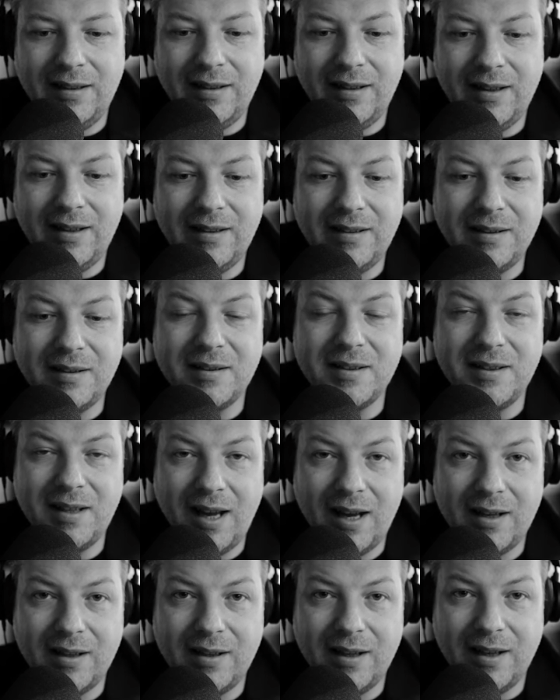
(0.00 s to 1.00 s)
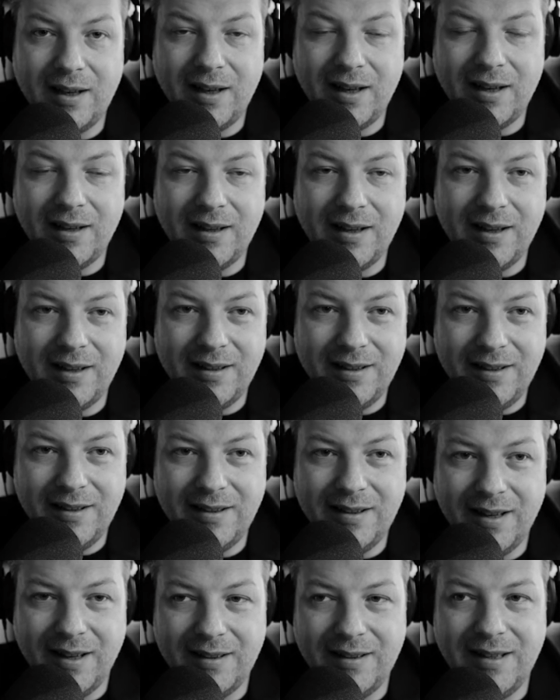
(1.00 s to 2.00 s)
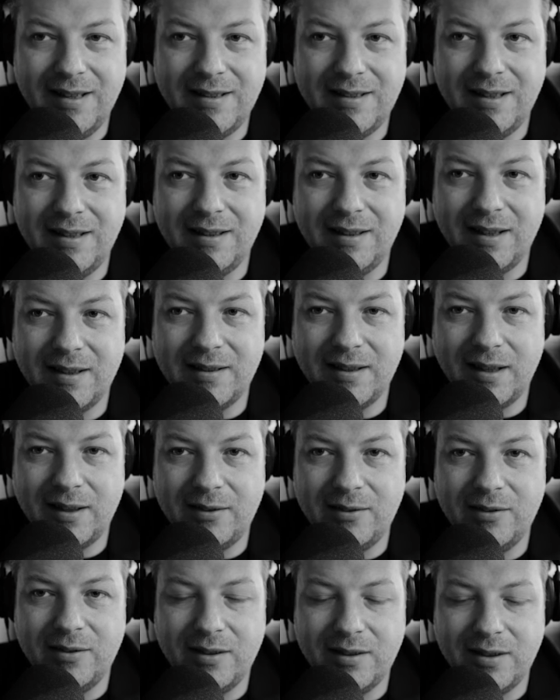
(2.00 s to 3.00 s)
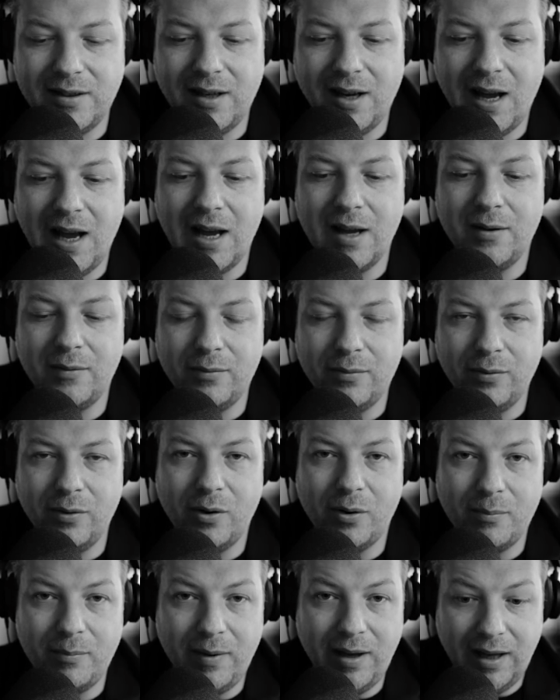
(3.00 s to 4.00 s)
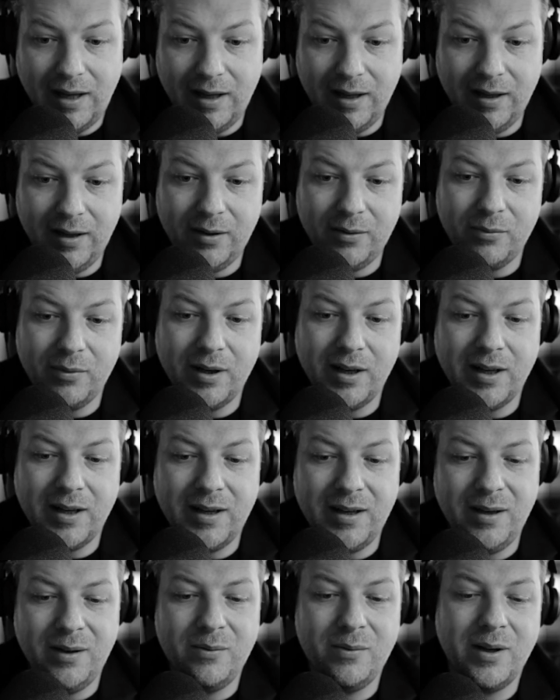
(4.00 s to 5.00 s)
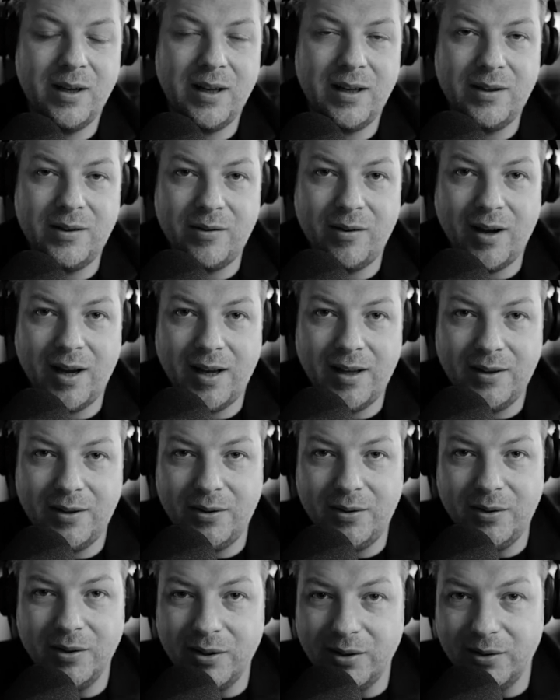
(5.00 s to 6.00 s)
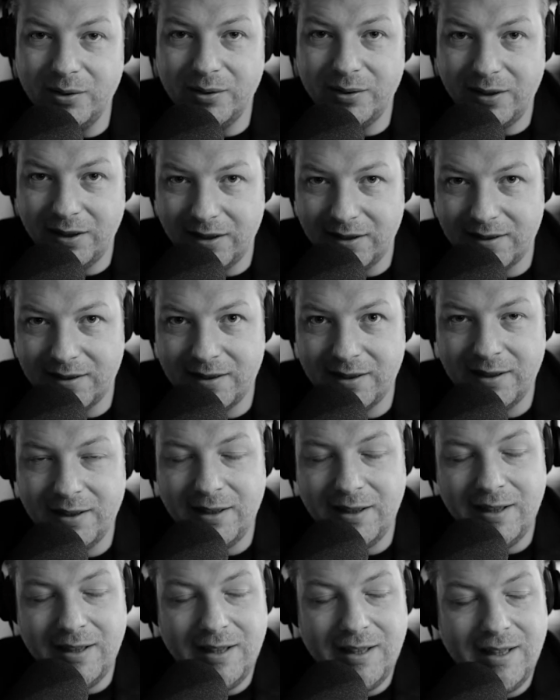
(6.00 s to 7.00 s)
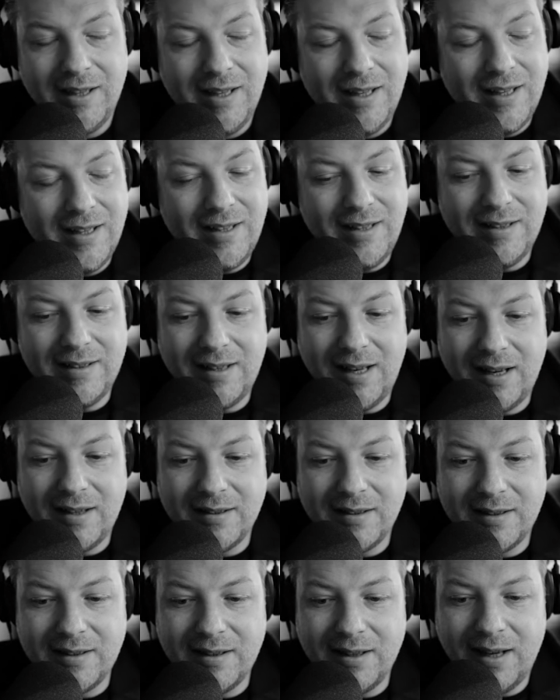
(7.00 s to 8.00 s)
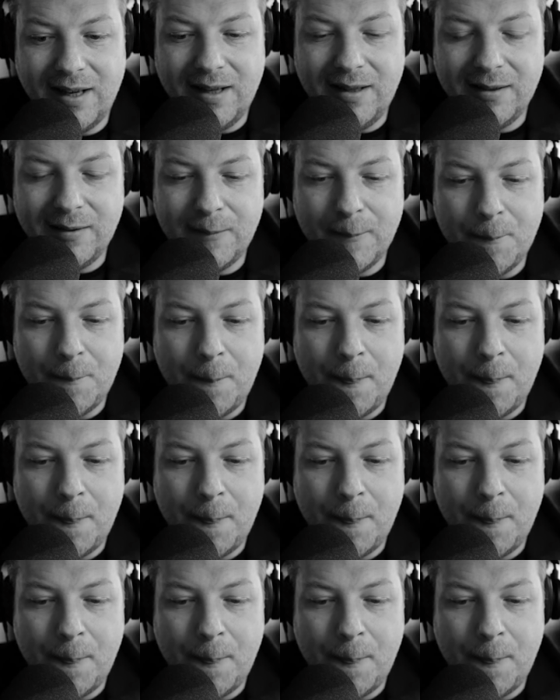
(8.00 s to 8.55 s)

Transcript: intersect, and at this intersection you can say, for me, when I tried to do this exercise,